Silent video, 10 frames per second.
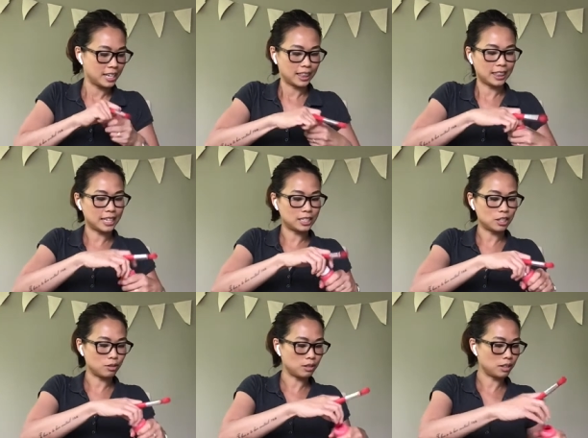Let's
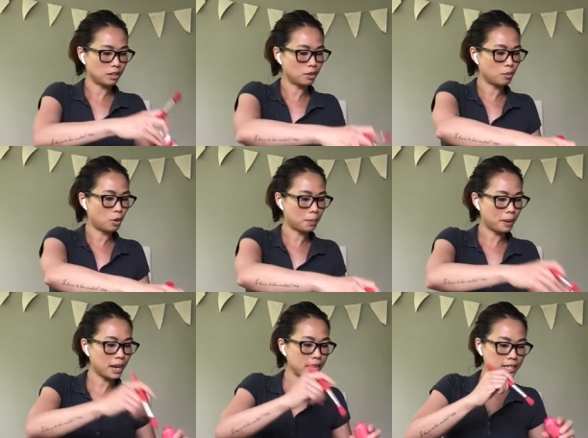use a little more
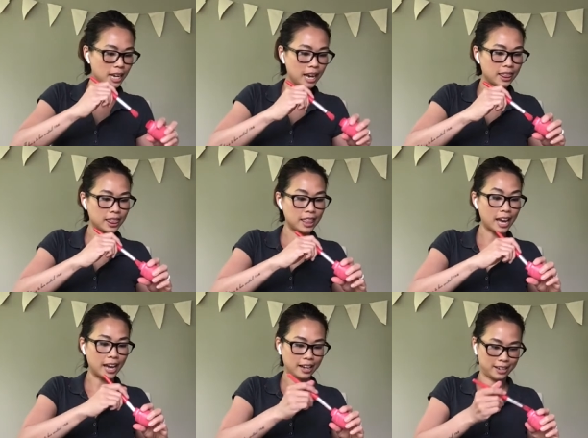paint and
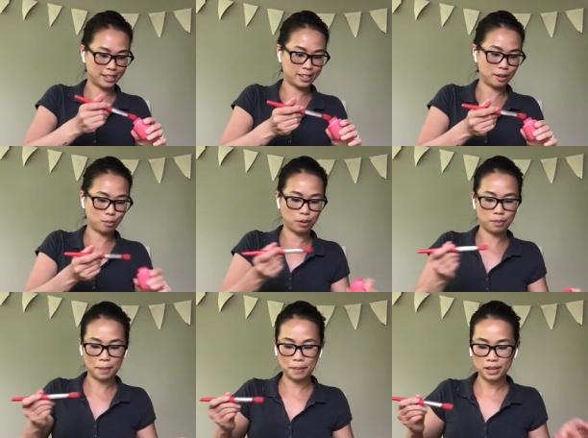then I can put my
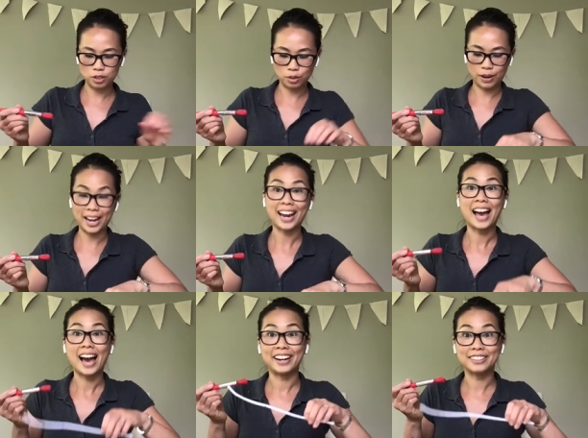paint away.
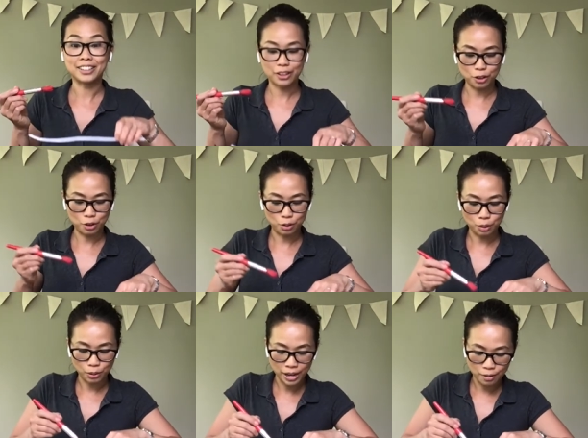Another
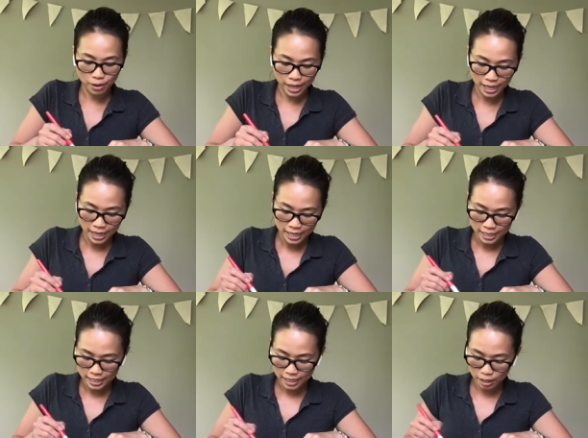great way
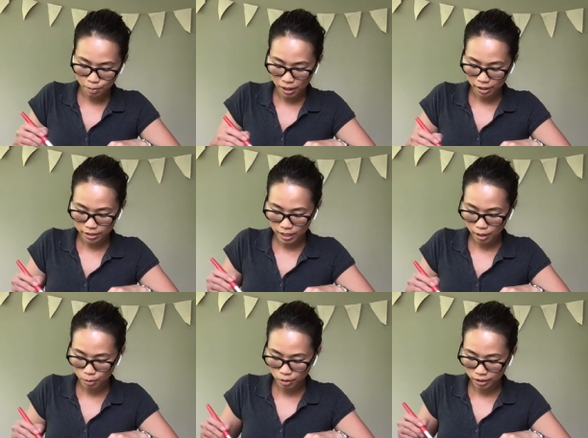to keep our
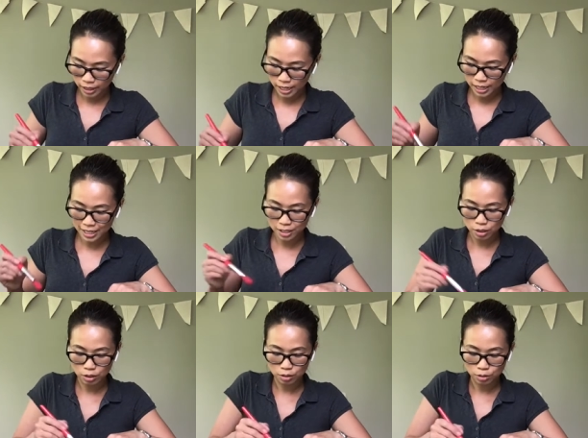table clean is
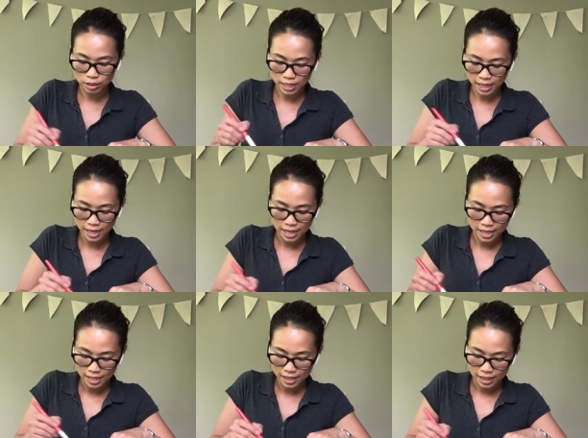using
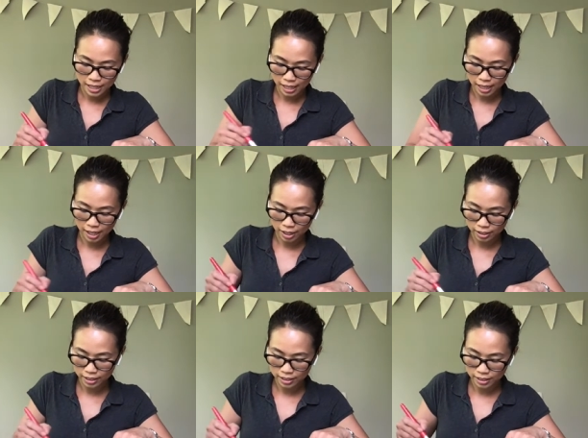the
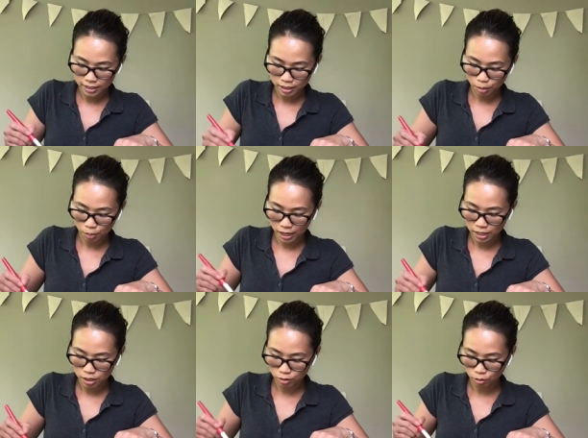carton to
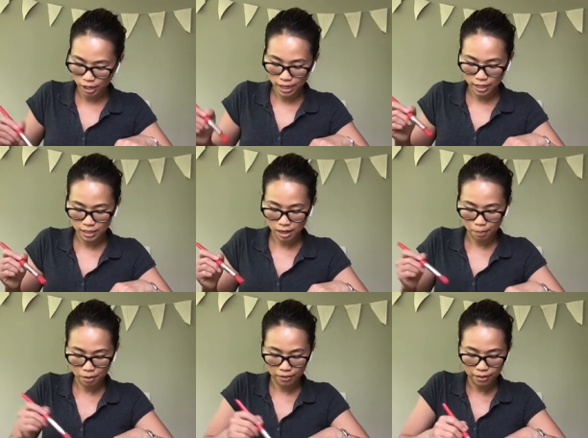paint right on top
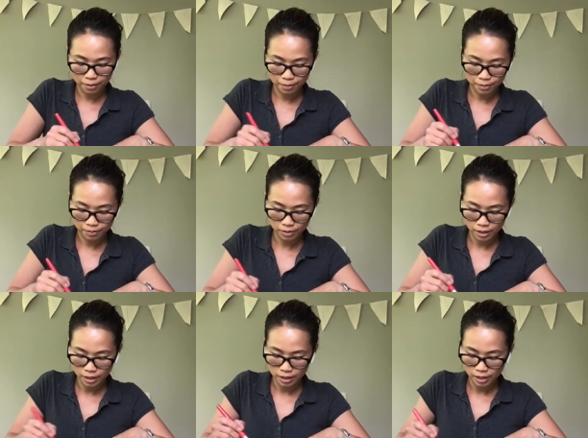
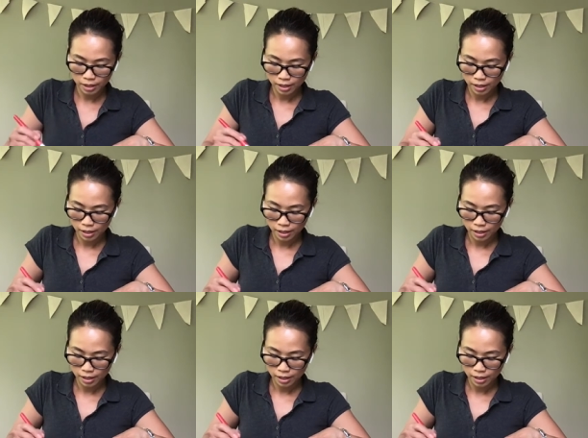of.